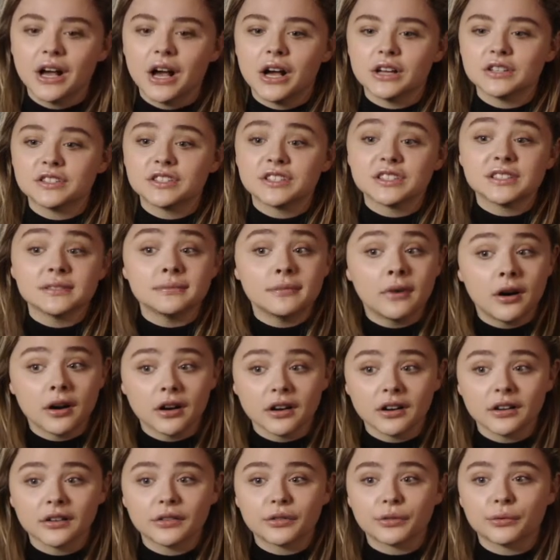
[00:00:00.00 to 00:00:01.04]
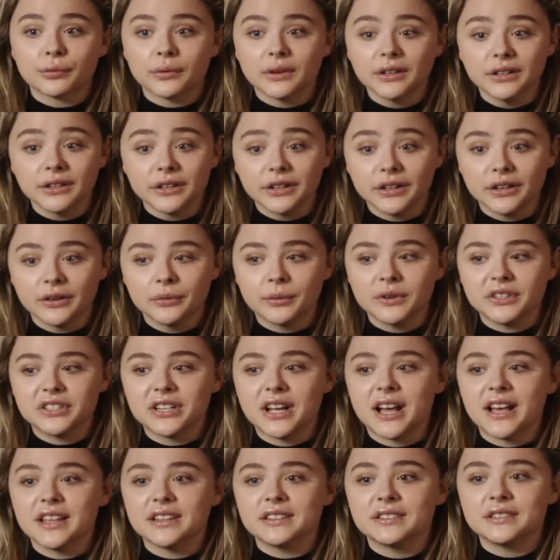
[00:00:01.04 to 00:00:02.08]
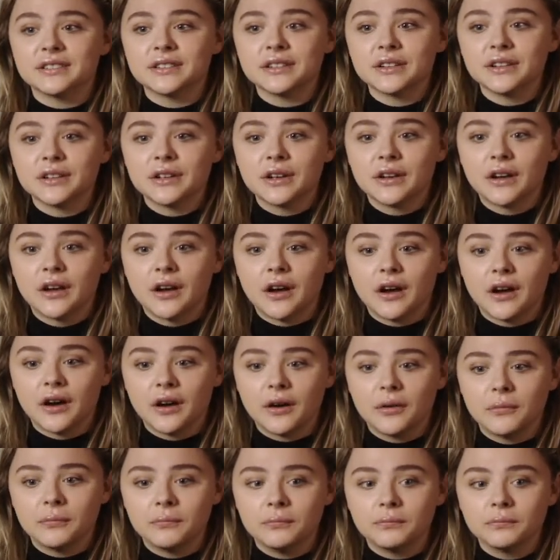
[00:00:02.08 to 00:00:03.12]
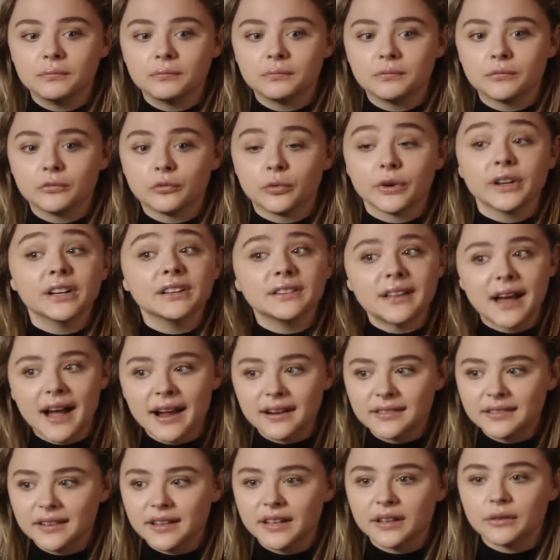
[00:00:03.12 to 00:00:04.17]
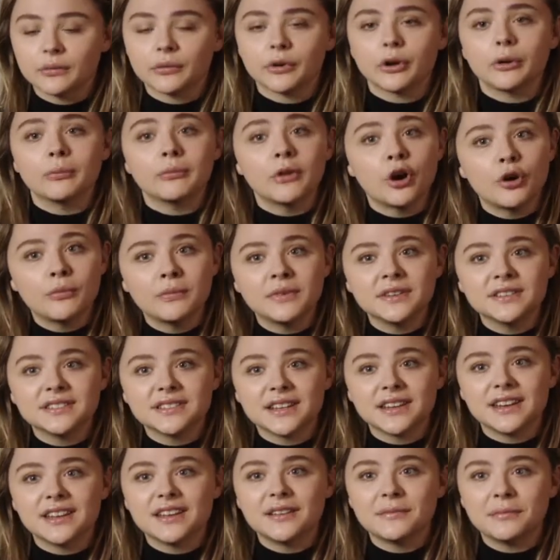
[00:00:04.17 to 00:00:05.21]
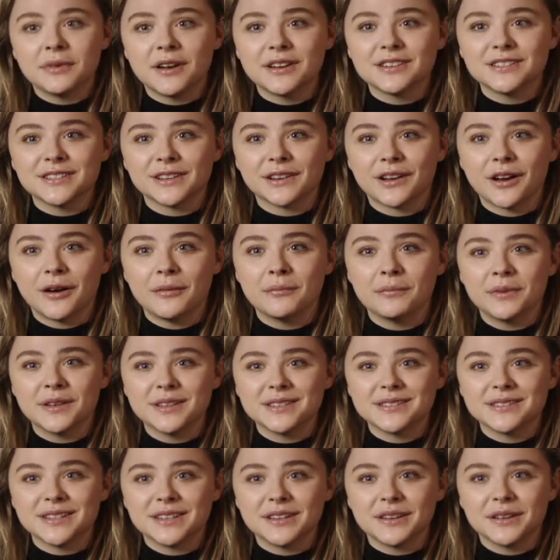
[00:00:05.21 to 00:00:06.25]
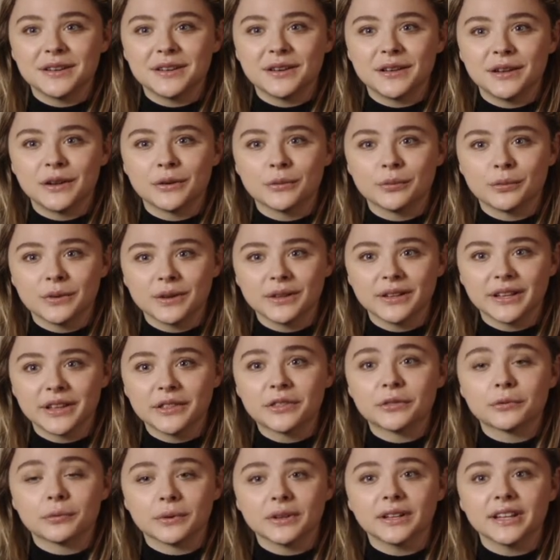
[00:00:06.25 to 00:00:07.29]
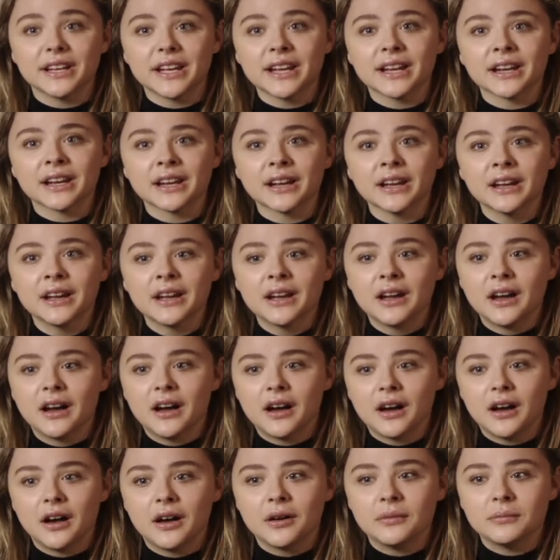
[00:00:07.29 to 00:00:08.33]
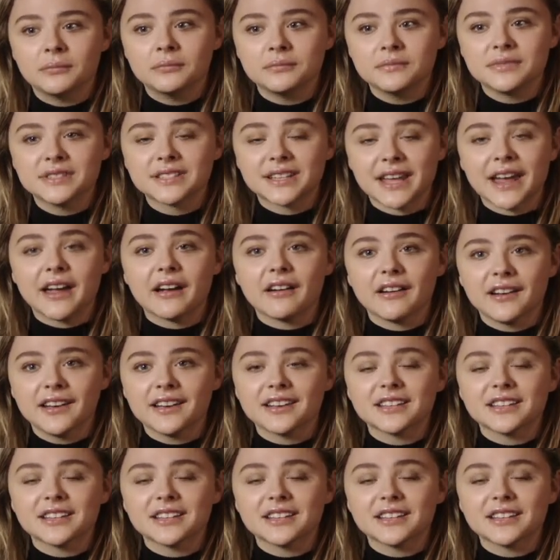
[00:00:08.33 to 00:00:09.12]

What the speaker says: a smart thriller which has real acting and real moments in it, but it's encompassed in a really thrilling, scary